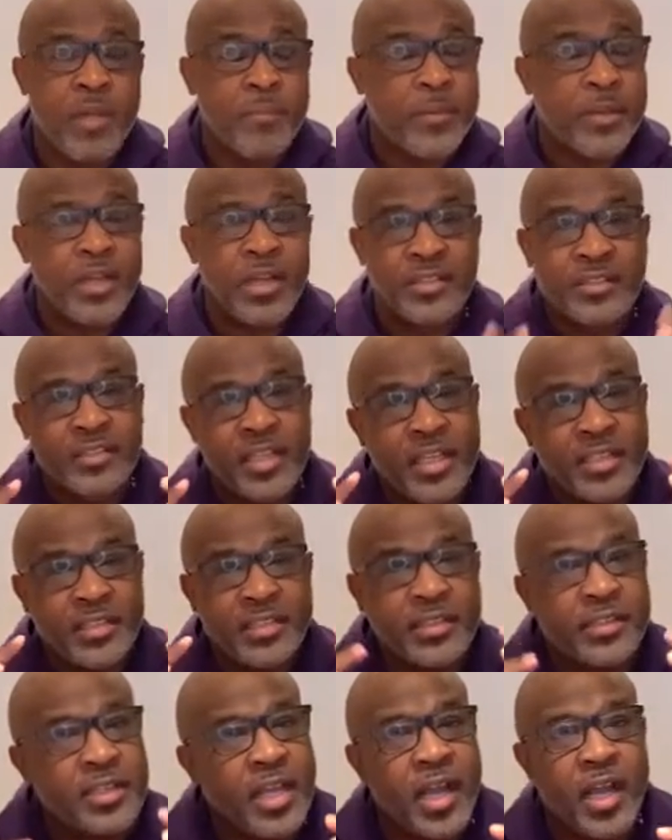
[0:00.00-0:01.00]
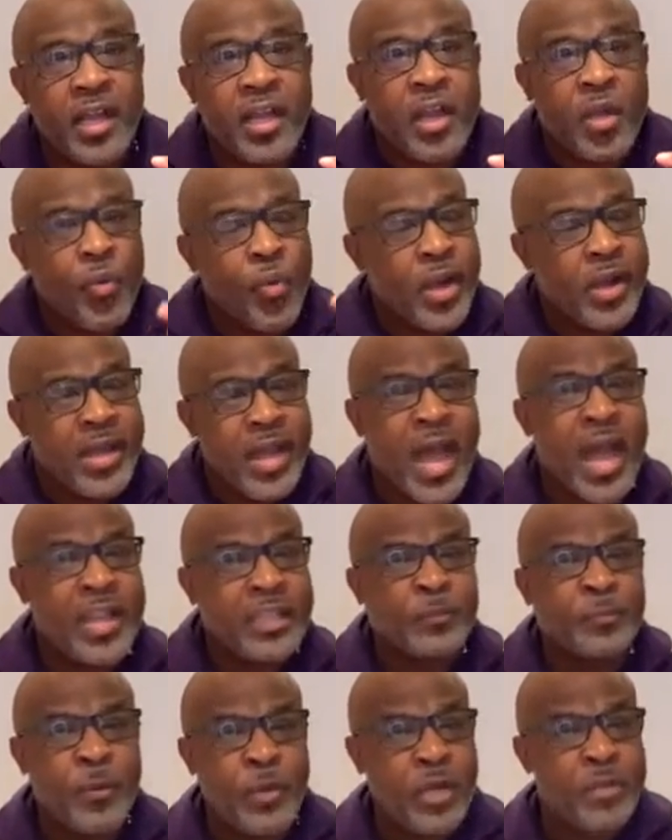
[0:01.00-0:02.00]
because this is what God
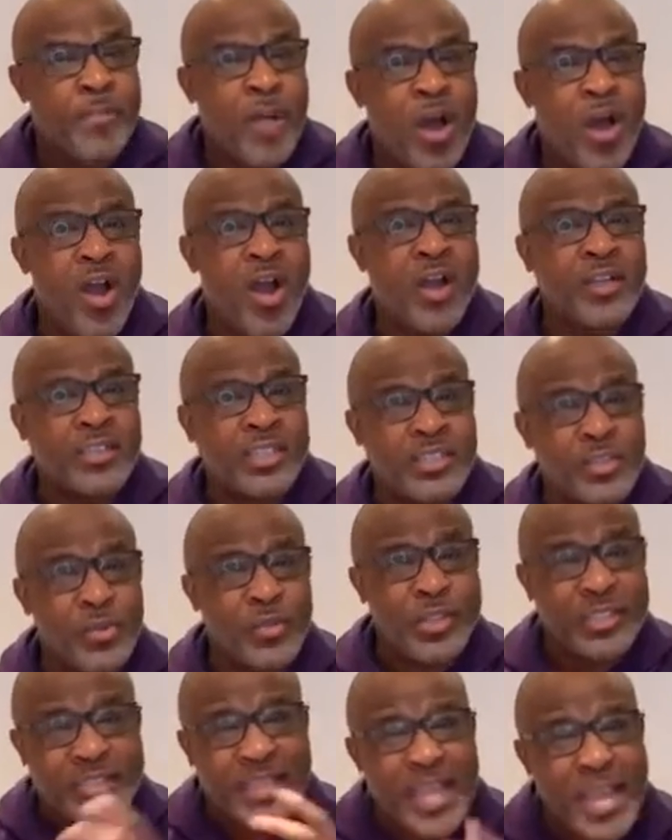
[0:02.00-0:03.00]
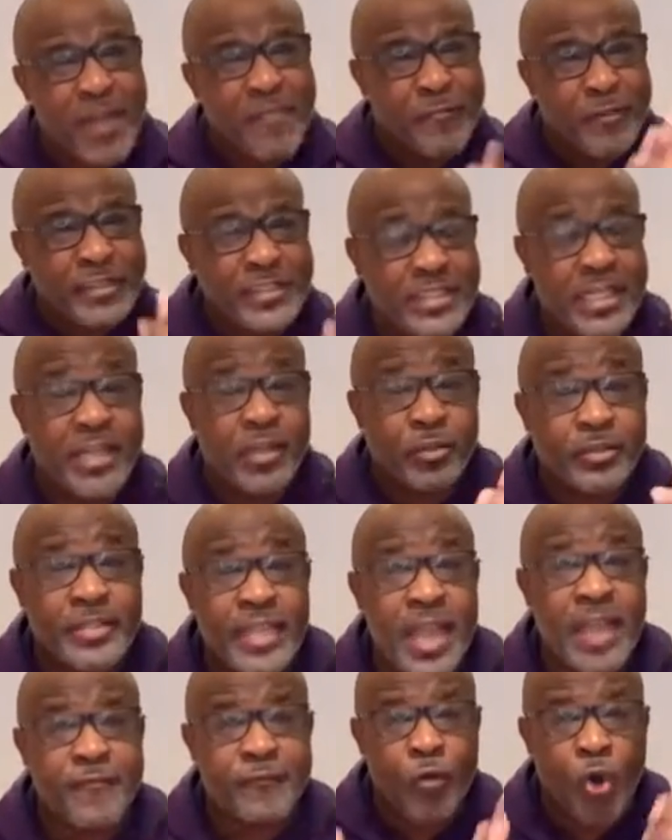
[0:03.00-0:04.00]
has put in my heart to do this every single
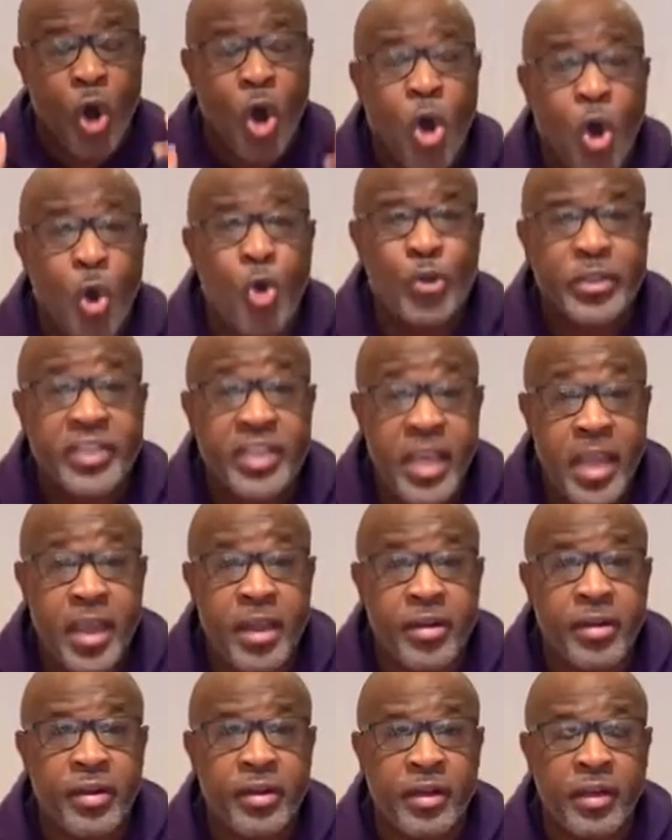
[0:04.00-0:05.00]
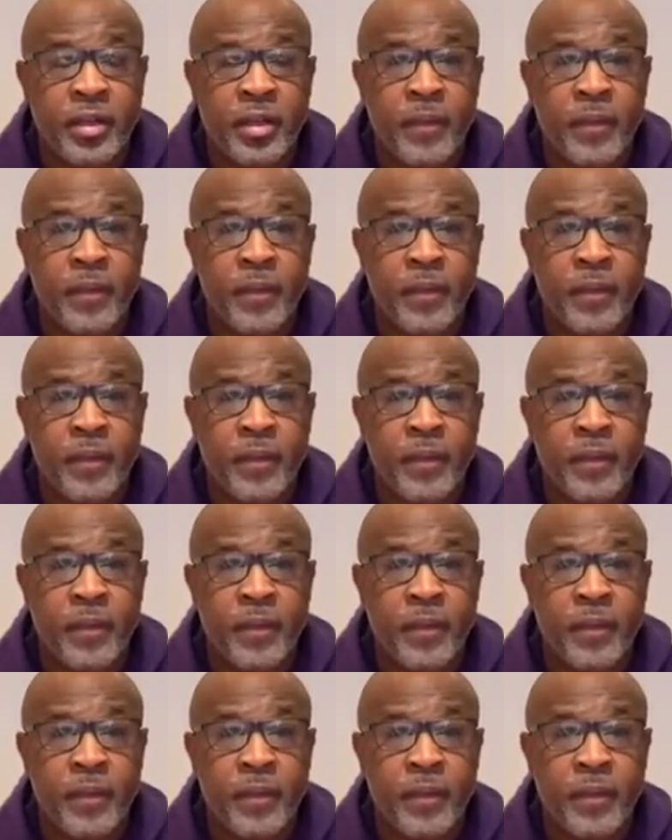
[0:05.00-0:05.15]
day for a whole year.